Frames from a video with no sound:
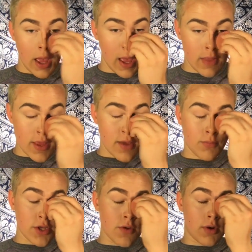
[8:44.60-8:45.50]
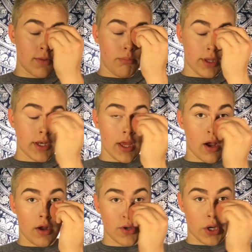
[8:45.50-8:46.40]
And then when you want to blend it
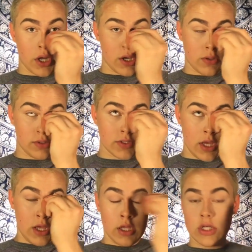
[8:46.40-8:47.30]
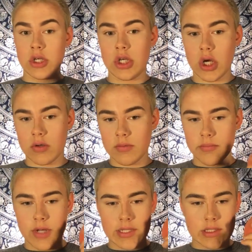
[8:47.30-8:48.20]
on your nose, don't
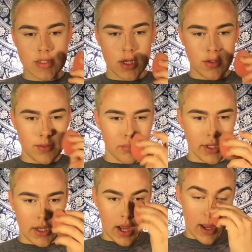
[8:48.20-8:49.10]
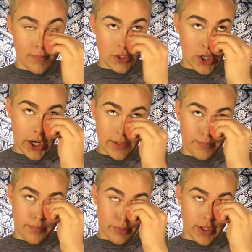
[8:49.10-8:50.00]
necessarily blend up. Try to
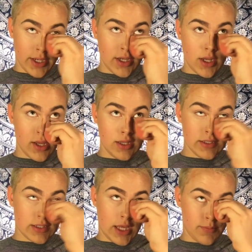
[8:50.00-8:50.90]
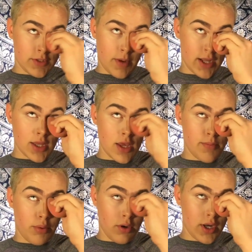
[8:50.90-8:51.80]
blend in the same spot that you
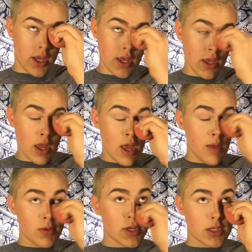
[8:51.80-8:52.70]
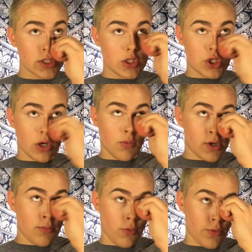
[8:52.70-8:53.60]
put it, because you don't
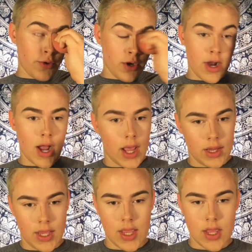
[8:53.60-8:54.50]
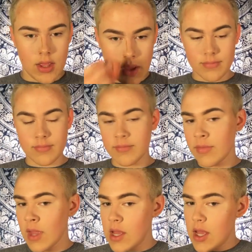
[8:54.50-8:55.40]
want to ruin your highlight.
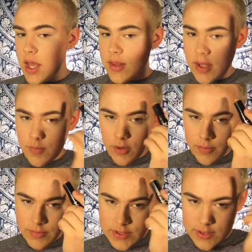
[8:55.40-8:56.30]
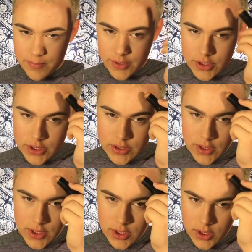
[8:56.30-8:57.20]
And then what I'm simply just
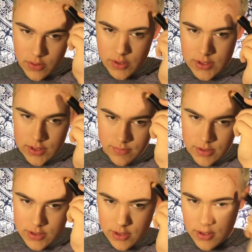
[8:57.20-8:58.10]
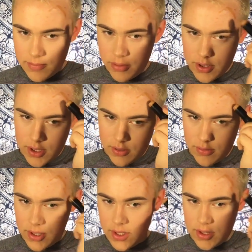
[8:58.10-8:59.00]
going to do is I'm just going to put it
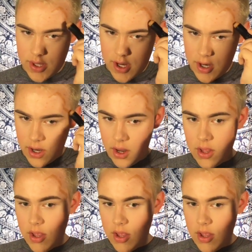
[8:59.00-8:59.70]
right there